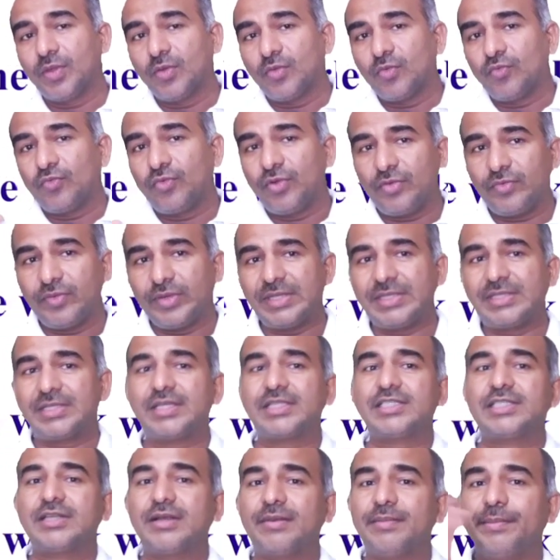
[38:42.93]
We will
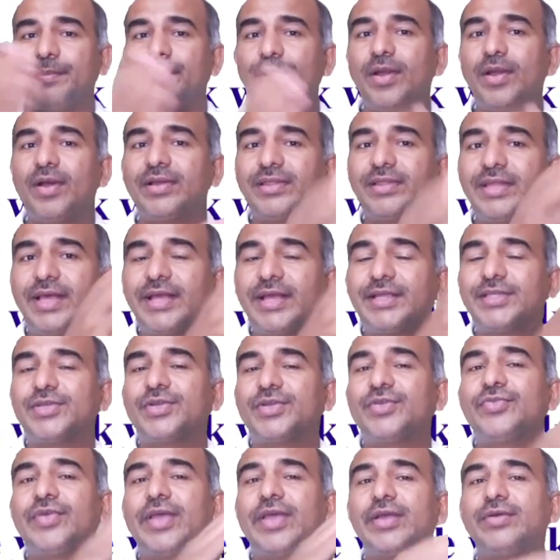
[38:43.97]
just block the
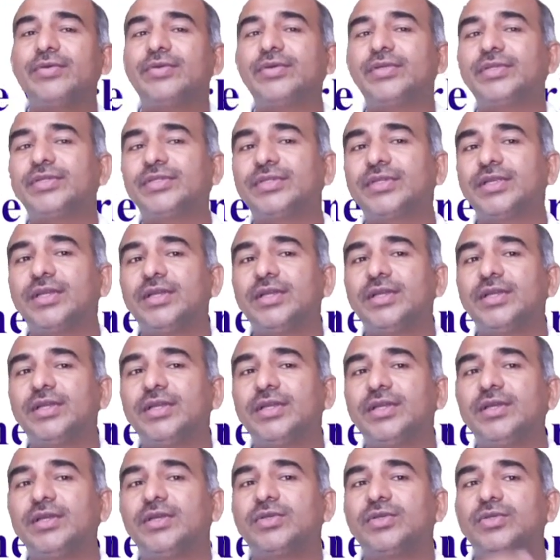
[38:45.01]
action of agonist.
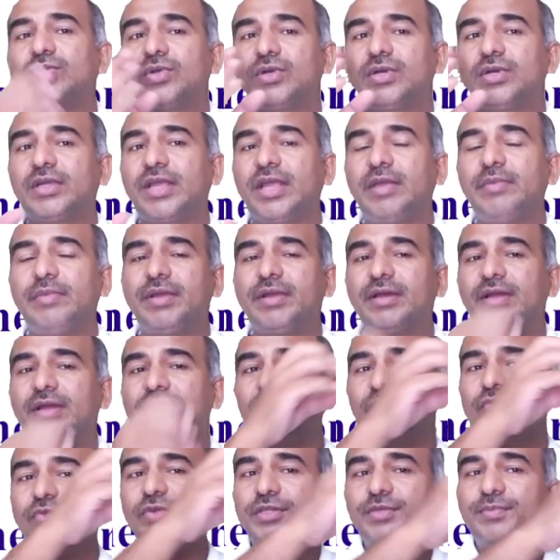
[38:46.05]
So a
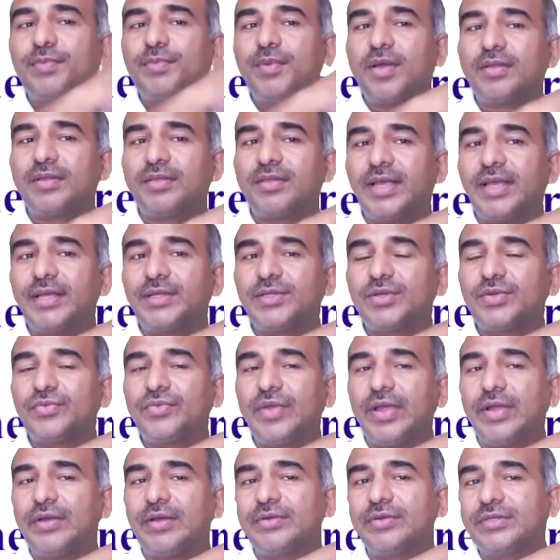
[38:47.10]
chemical which block the
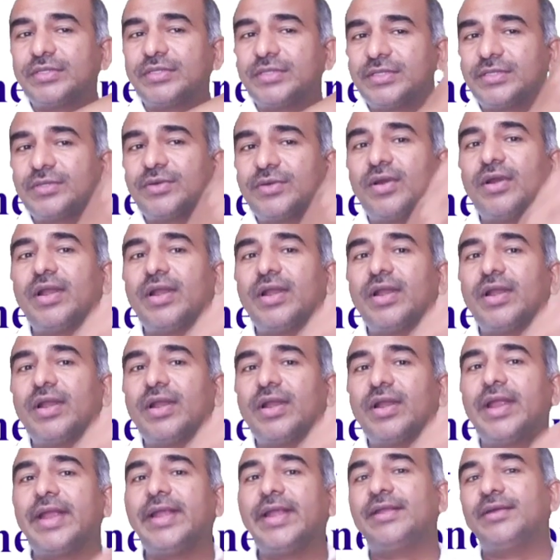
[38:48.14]
action of agonist is called
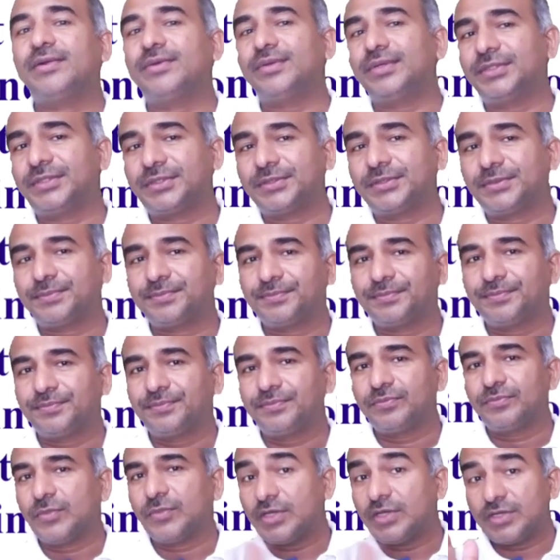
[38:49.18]
antagonist.
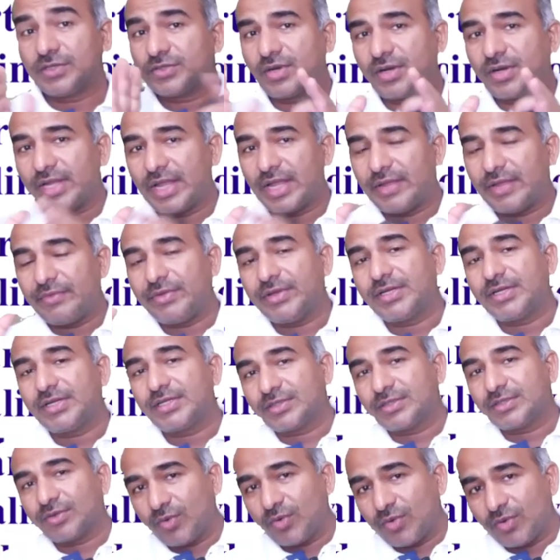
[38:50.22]
It is not having
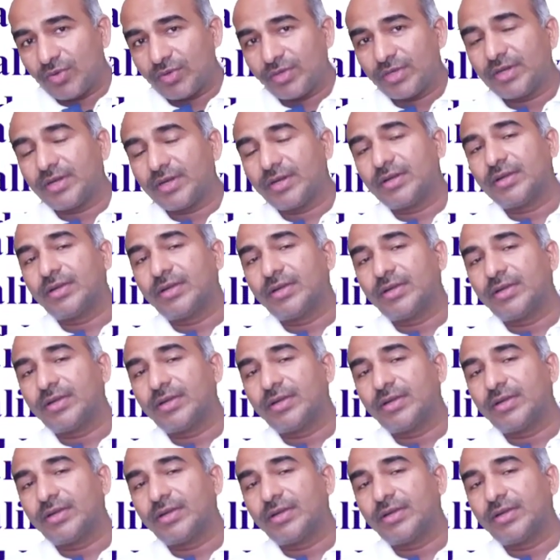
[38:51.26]
its own